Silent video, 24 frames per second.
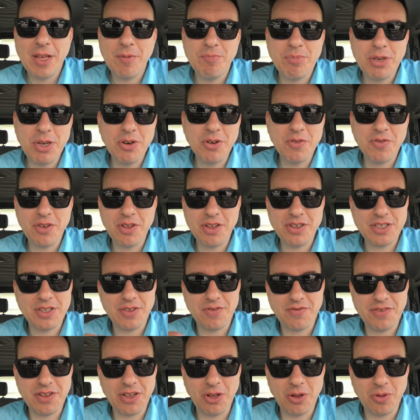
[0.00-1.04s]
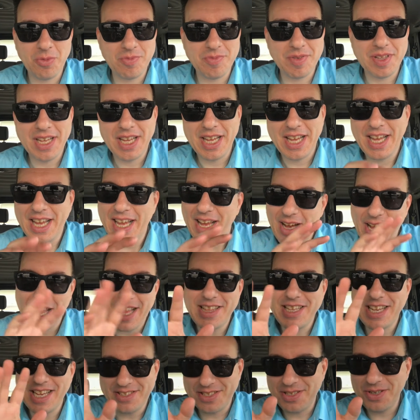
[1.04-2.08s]
beautiful as the film.
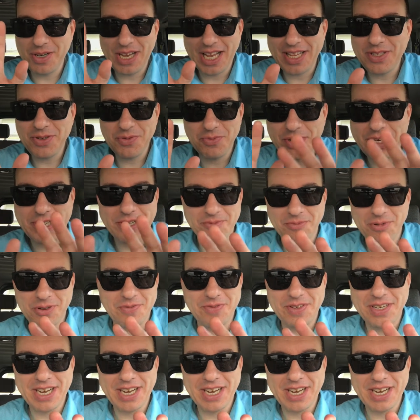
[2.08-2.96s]
It's a weird movie.